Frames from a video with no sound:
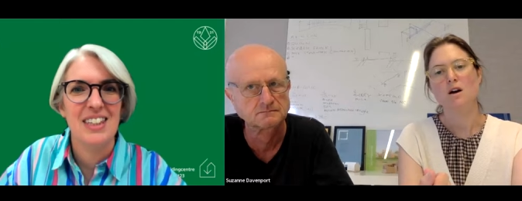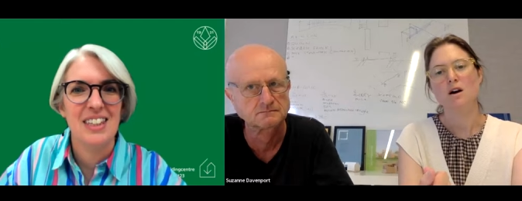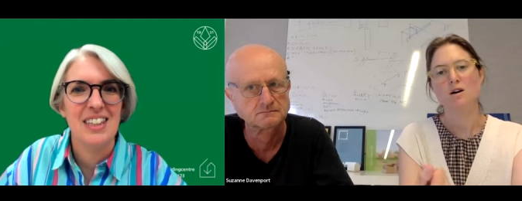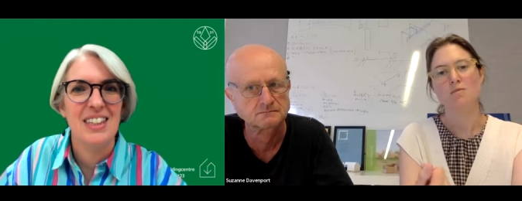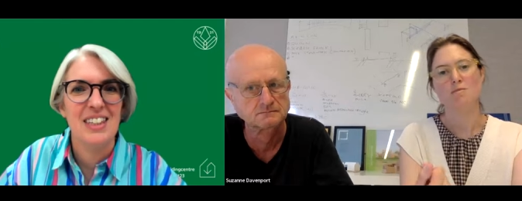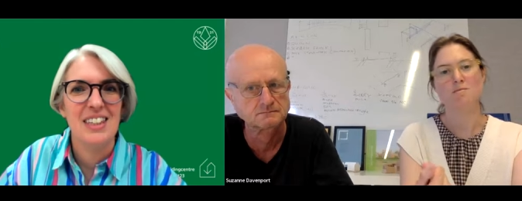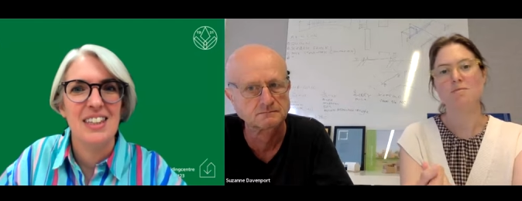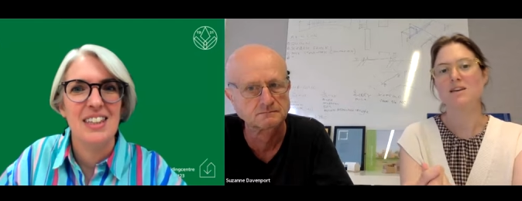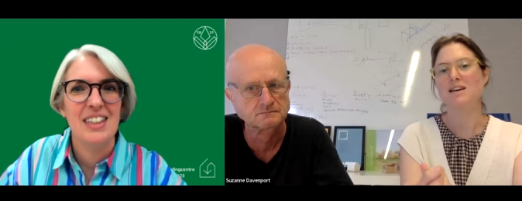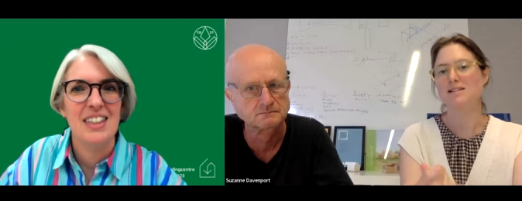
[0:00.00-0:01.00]
Speaker 1: Um,
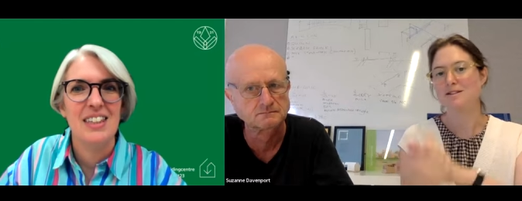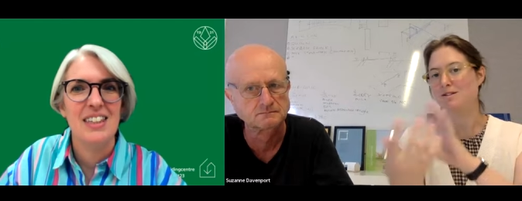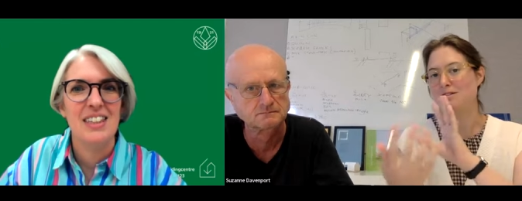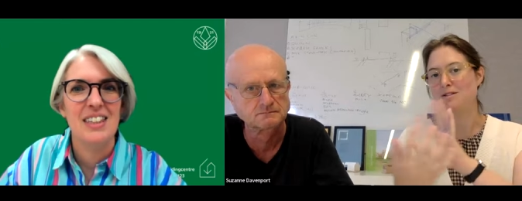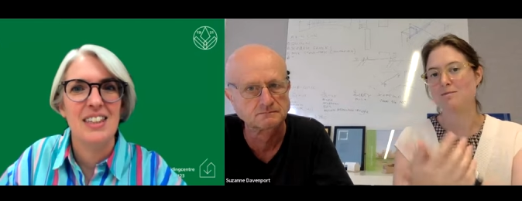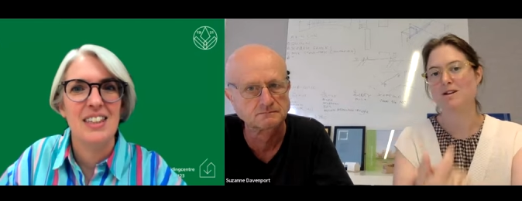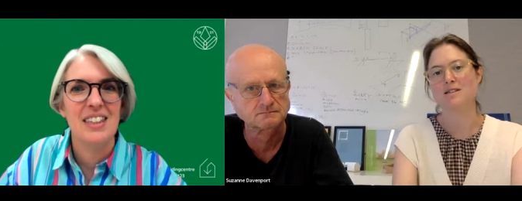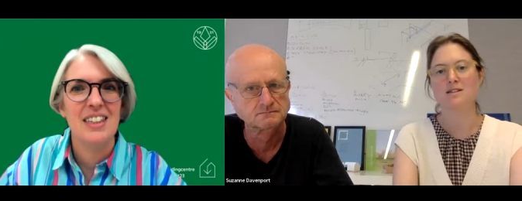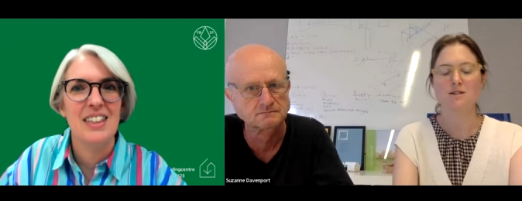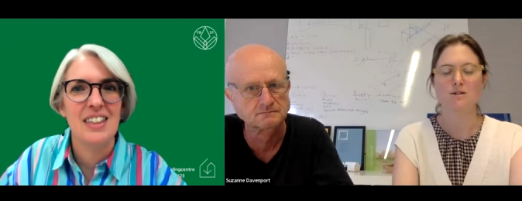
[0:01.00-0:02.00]
but yeah, so there are some
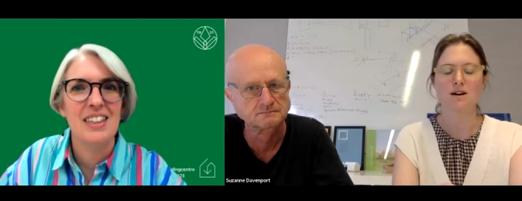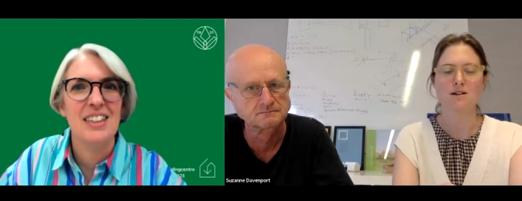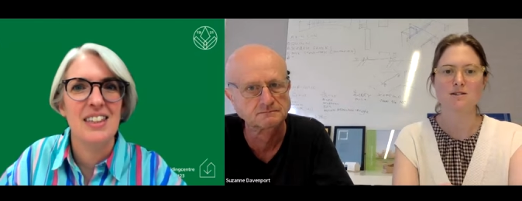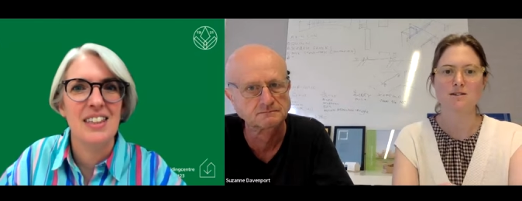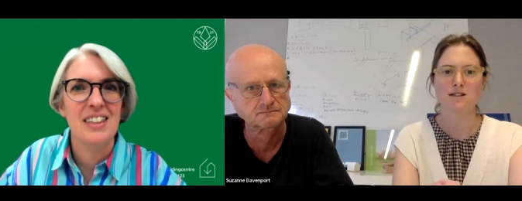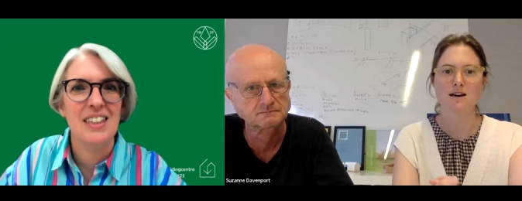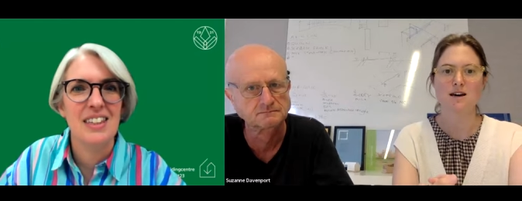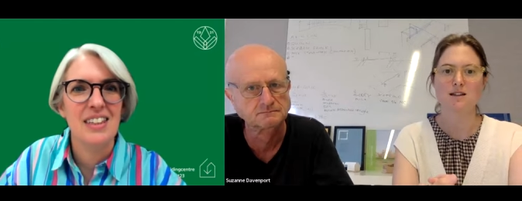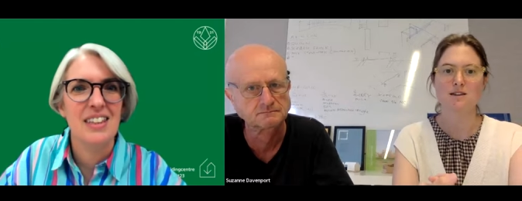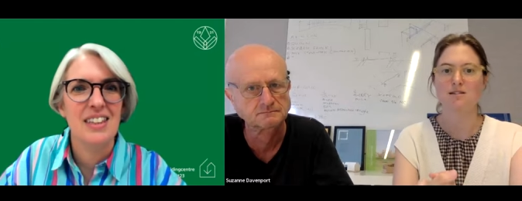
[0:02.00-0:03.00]
identical houses
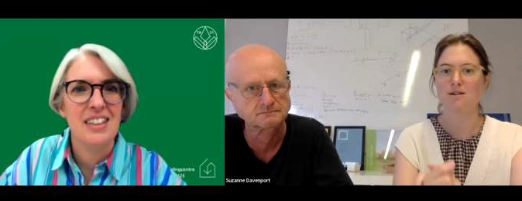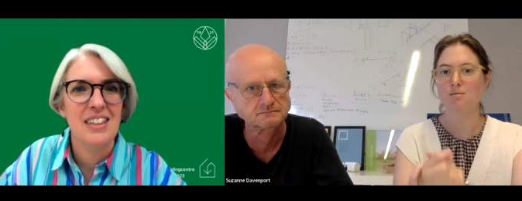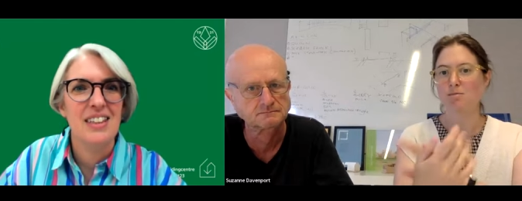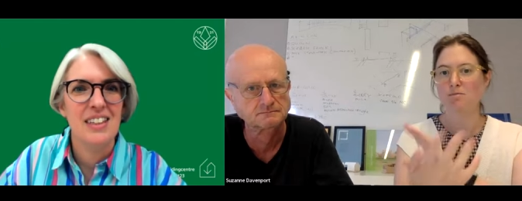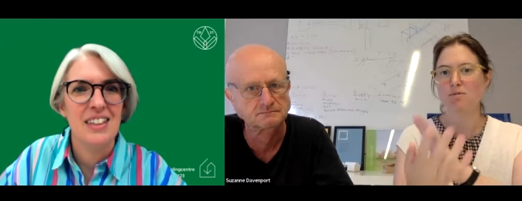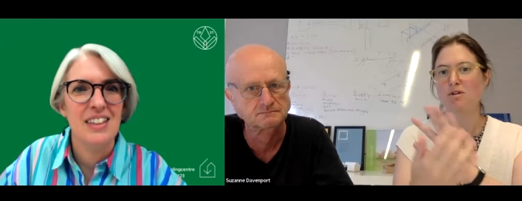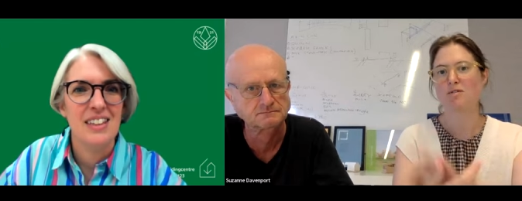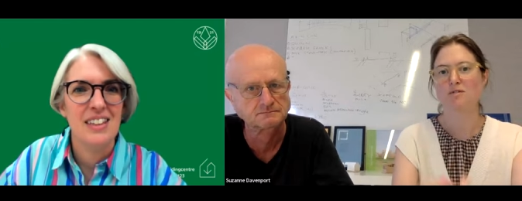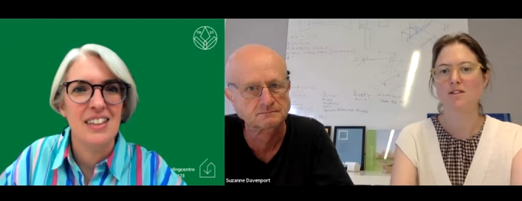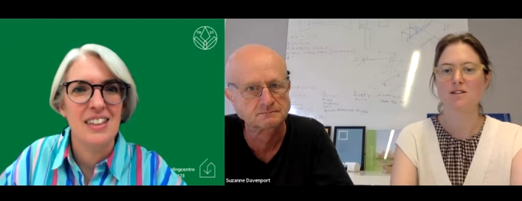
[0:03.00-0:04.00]
there that, that
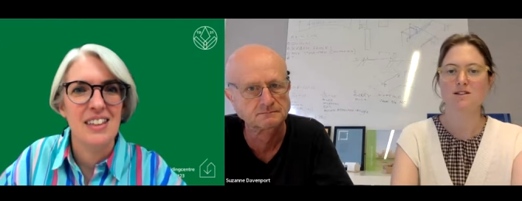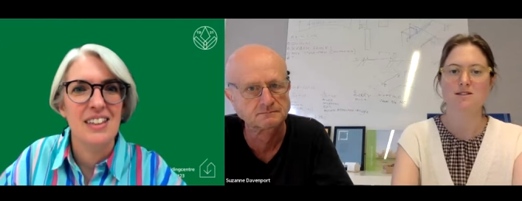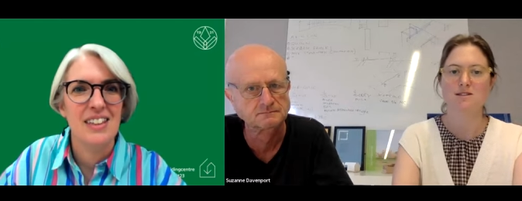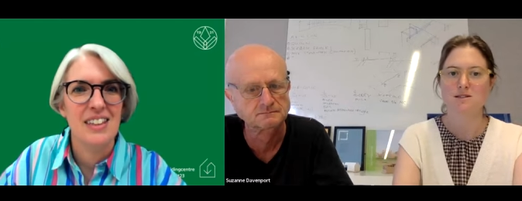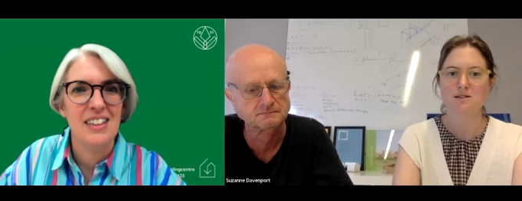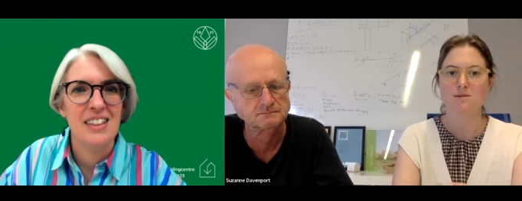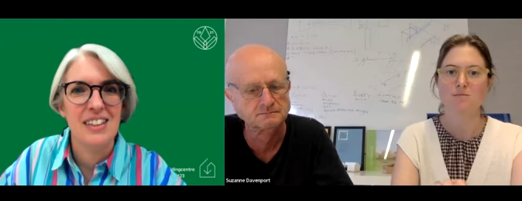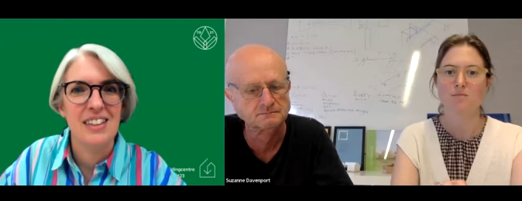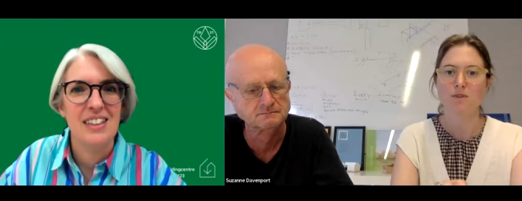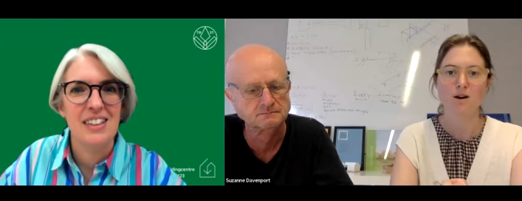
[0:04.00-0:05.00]
prove that this system